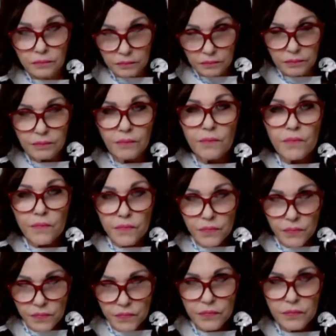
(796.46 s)

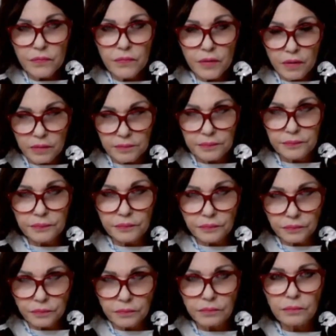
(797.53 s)

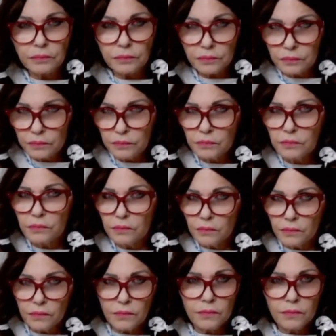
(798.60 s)
No words are spoken by the person on screen.